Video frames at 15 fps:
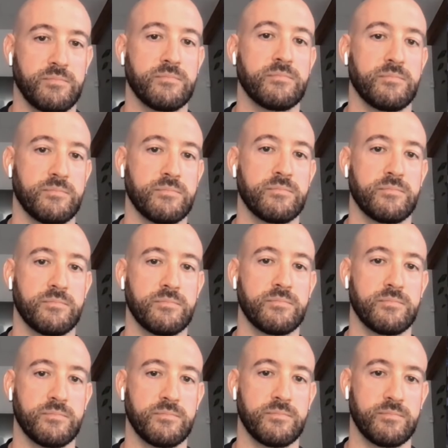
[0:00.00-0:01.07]

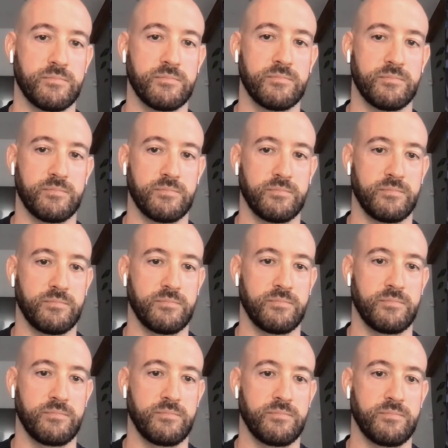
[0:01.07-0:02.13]

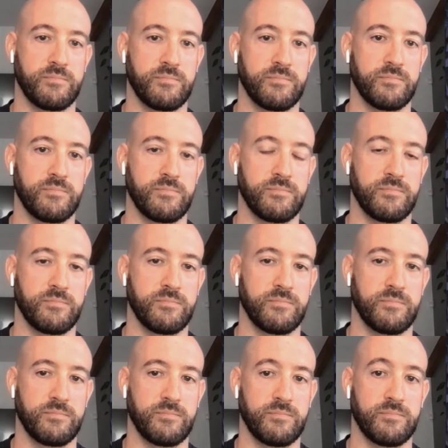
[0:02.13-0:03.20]

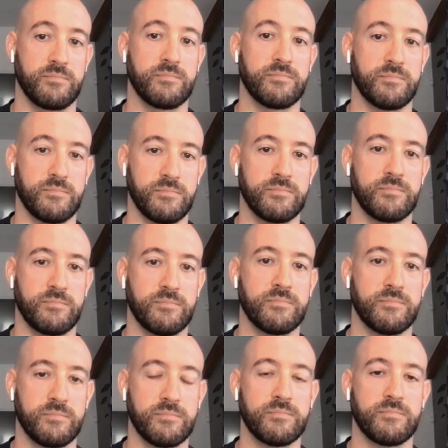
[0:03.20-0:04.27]

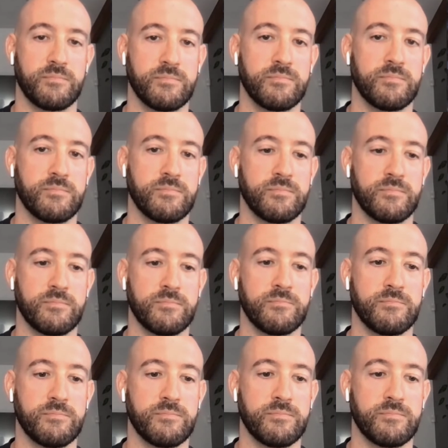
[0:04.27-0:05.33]

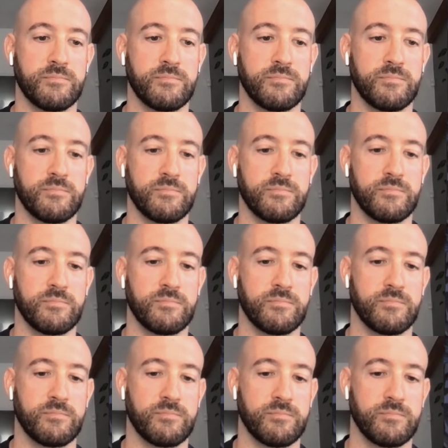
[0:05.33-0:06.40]

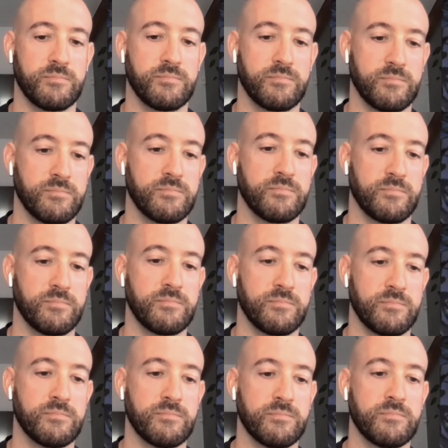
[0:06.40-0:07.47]

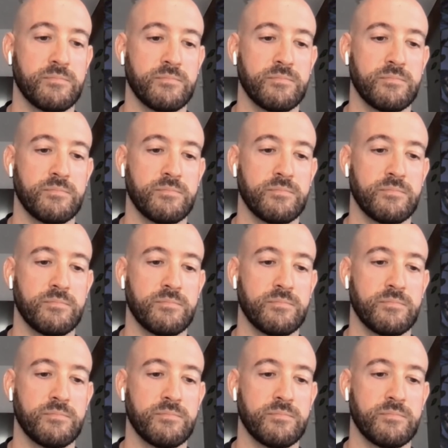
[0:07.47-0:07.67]
This person isn't speaking.